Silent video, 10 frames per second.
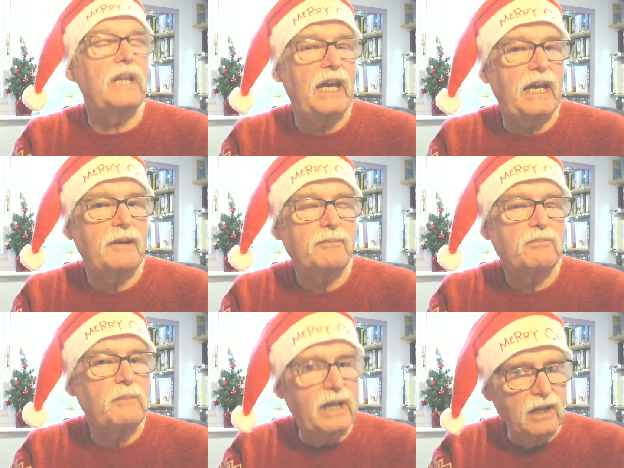Day,
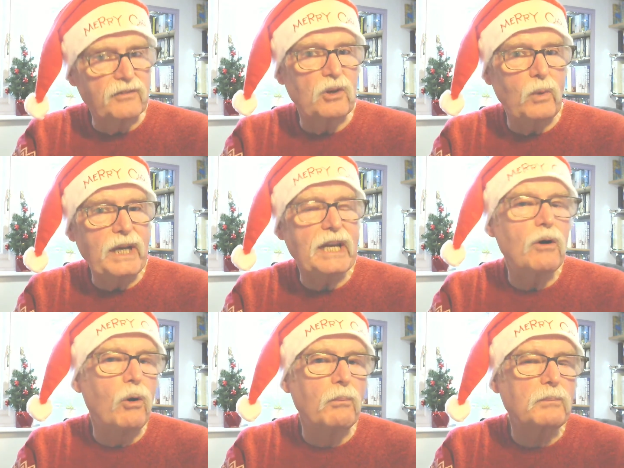middle of the week,
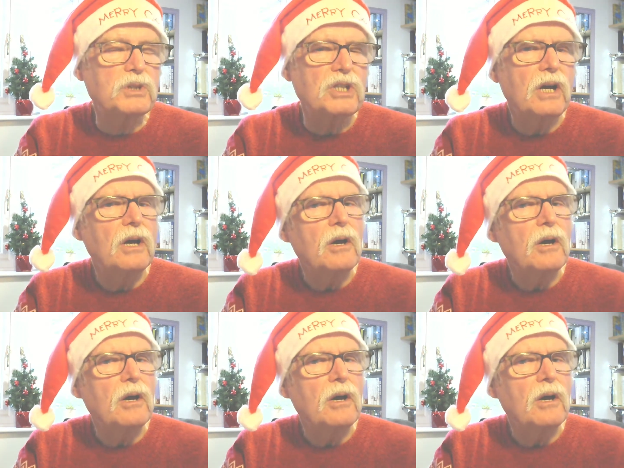humps.